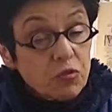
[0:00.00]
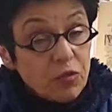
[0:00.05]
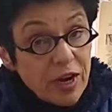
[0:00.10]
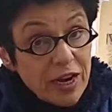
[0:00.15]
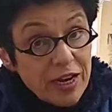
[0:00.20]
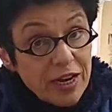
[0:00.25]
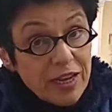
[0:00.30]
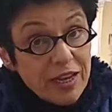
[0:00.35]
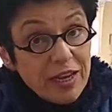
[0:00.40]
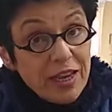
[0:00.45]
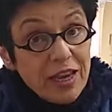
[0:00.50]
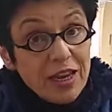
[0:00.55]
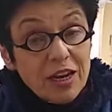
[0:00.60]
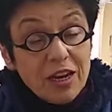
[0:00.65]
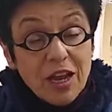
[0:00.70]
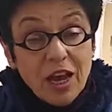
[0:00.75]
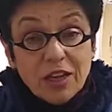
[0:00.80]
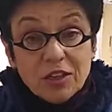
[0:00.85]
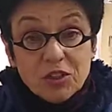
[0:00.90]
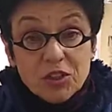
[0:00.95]
training
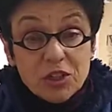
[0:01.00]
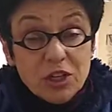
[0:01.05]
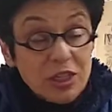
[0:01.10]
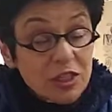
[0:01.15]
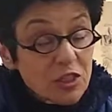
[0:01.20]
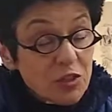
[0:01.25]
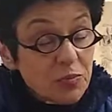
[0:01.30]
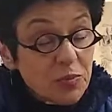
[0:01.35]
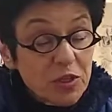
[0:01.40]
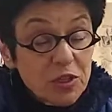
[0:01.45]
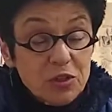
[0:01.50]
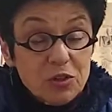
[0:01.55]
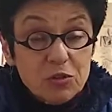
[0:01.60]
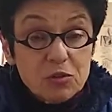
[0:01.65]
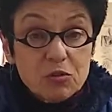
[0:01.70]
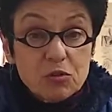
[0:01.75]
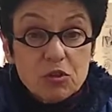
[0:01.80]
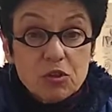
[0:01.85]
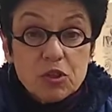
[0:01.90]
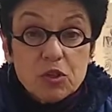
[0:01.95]
cannot just be
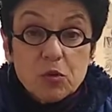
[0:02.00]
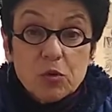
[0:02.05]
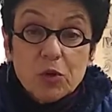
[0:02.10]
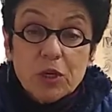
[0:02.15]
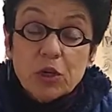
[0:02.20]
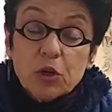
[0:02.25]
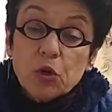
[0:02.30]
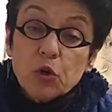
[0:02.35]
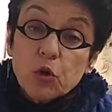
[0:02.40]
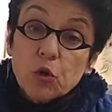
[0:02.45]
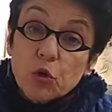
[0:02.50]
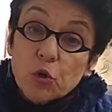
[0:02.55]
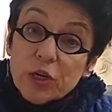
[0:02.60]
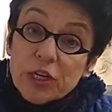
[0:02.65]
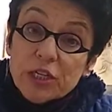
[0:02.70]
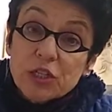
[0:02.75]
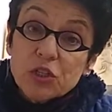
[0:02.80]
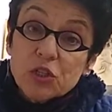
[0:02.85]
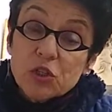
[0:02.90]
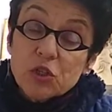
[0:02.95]
used to
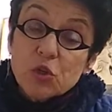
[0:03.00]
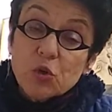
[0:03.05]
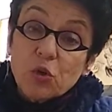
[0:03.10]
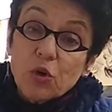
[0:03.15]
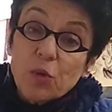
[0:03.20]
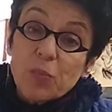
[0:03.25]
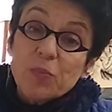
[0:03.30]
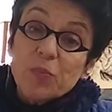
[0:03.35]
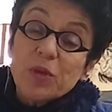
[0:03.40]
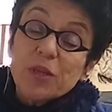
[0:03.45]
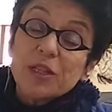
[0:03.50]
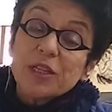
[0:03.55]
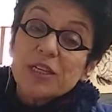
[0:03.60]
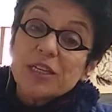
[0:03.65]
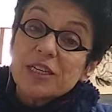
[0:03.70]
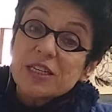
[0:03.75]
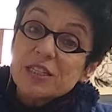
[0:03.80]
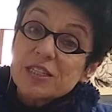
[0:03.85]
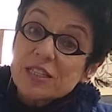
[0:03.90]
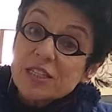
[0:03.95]
increase your
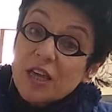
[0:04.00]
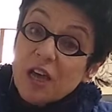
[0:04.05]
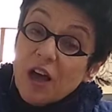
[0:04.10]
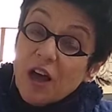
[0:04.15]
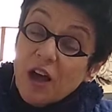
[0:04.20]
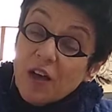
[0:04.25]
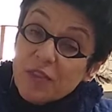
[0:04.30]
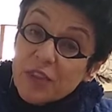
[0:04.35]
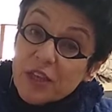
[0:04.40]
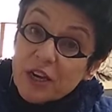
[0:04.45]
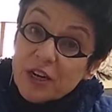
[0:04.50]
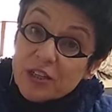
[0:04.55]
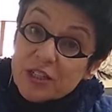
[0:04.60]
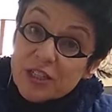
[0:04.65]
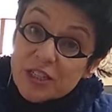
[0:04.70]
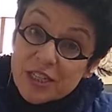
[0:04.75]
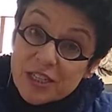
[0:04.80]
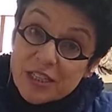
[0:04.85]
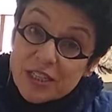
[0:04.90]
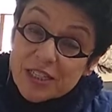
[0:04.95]
abilities on the
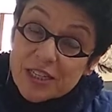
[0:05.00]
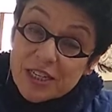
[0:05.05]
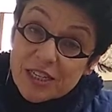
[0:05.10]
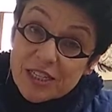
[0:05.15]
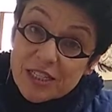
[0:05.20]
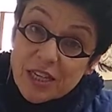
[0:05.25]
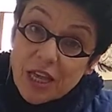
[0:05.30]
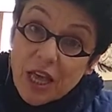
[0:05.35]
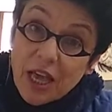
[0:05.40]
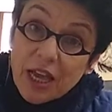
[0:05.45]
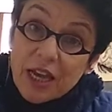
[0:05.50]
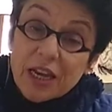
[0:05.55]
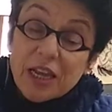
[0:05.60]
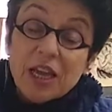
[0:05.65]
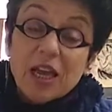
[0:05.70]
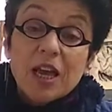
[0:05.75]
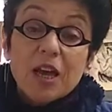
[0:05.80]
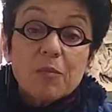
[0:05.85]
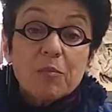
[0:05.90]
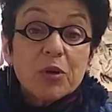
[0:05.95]
artistic side,
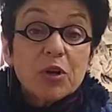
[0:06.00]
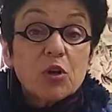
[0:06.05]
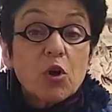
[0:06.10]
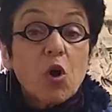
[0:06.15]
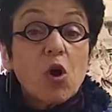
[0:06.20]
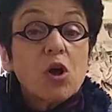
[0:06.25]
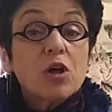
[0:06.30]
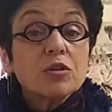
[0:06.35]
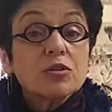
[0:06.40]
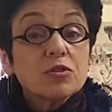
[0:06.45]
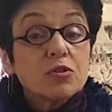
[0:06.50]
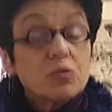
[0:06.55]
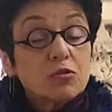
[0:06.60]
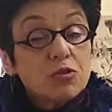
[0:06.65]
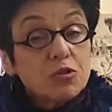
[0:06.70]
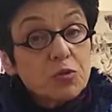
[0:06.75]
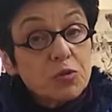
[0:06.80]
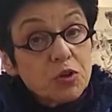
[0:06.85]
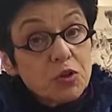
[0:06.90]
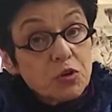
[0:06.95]
but also
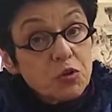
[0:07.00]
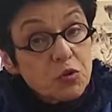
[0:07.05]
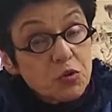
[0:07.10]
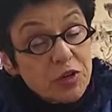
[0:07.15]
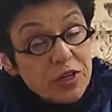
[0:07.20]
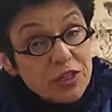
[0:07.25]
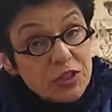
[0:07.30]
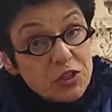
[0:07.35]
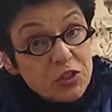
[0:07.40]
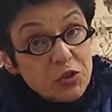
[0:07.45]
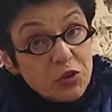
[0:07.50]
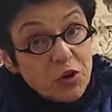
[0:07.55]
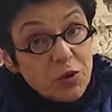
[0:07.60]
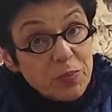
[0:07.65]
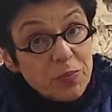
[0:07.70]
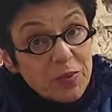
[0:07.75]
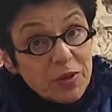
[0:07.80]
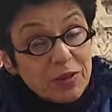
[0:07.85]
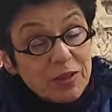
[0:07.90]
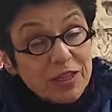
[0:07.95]
to increase your
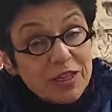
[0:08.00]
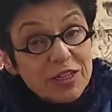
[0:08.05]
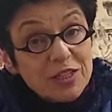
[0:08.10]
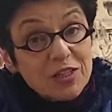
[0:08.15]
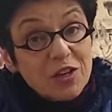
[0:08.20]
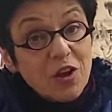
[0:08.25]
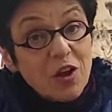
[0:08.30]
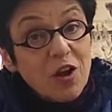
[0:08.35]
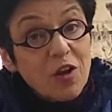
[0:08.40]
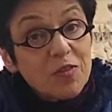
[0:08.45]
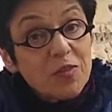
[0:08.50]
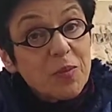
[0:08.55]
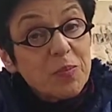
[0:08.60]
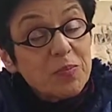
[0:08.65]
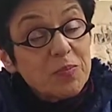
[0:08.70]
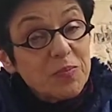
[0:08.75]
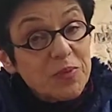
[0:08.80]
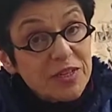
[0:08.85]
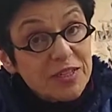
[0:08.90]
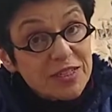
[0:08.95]
abilities on
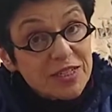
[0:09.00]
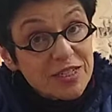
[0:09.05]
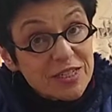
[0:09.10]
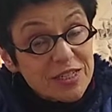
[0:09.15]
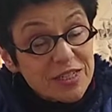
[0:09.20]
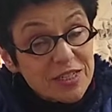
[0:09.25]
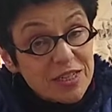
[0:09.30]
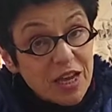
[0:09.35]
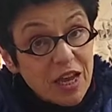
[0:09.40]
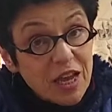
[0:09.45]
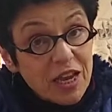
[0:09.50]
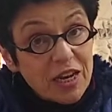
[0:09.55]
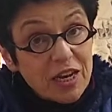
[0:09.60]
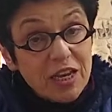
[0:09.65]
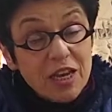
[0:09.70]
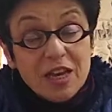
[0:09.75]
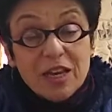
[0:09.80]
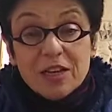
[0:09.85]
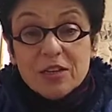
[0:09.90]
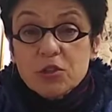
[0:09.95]
the business side.
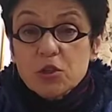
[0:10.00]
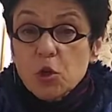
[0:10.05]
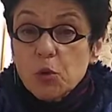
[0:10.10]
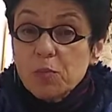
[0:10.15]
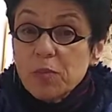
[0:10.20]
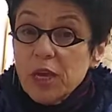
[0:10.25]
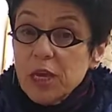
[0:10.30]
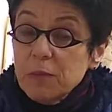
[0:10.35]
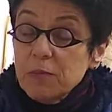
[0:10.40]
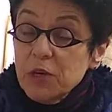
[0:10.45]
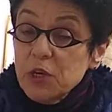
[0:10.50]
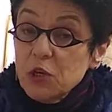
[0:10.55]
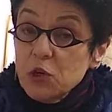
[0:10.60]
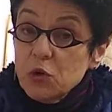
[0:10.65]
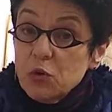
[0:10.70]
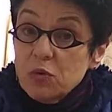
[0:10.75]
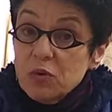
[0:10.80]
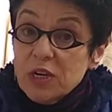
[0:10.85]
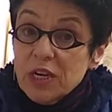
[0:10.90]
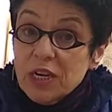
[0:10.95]
So maybe
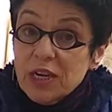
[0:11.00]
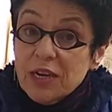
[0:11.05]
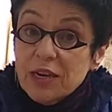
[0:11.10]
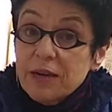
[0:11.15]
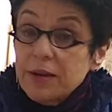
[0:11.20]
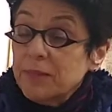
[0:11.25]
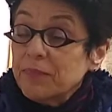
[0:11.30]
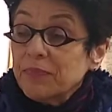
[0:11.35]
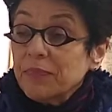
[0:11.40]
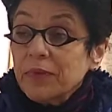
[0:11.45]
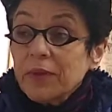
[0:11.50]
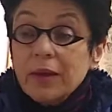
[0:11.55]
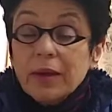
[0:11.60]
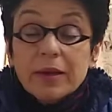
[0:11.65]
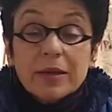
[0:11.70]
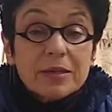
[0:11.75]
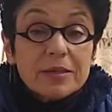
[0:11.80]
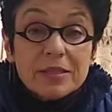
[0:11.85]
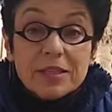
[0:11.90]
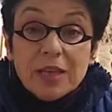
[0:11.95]
you need
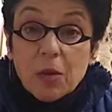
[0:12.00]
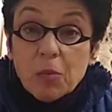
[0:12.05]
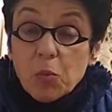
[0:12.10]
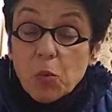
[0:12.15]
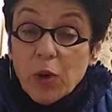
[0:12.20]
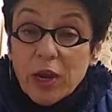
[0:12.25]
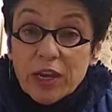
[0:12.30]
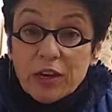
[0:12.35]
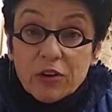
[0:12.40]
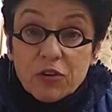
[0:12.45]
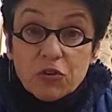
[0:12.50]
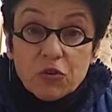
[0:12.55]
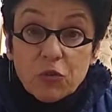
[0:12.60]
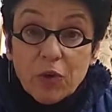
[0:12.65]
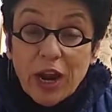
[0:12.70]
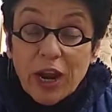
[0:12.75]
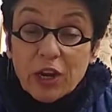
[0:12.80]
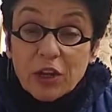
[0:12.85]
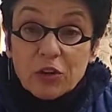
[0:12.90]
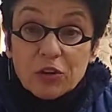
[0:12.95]
some way to
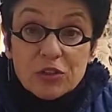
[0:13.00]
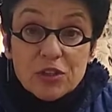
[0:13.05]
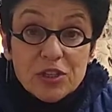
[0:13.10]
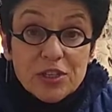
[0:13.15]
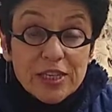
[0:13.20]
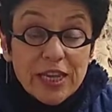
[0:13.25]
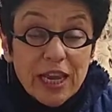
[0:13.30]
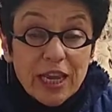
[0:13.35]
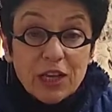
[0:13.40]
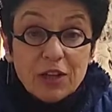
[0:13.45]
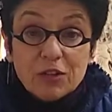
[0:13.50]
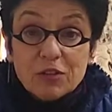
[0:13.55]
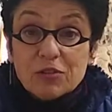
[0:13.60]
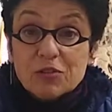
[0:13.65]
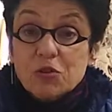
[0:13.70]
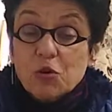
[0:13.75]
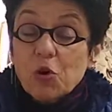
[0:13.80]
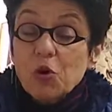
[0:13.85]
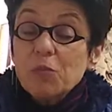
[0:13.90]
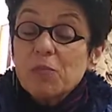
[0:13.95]
track your
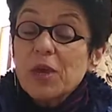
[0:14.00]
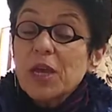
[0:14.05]
sales, or